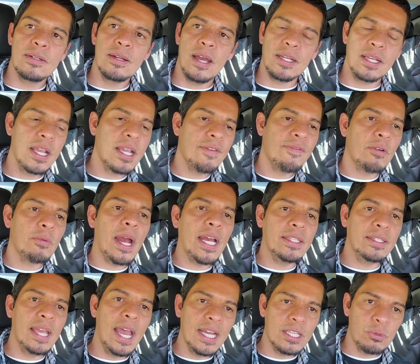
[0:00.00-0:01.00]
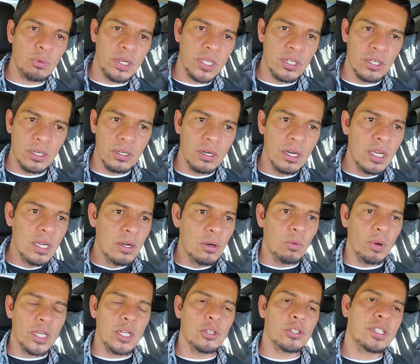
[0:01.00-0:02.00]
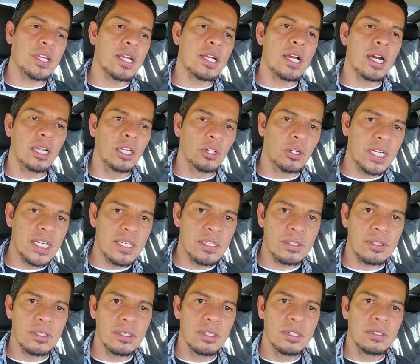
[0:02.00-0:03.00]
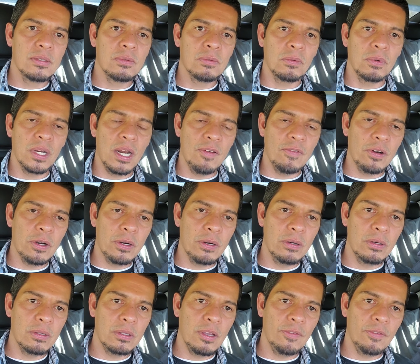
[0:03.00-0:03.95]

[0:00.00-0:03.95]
I could give a rat's ass what your skin color is, whatever.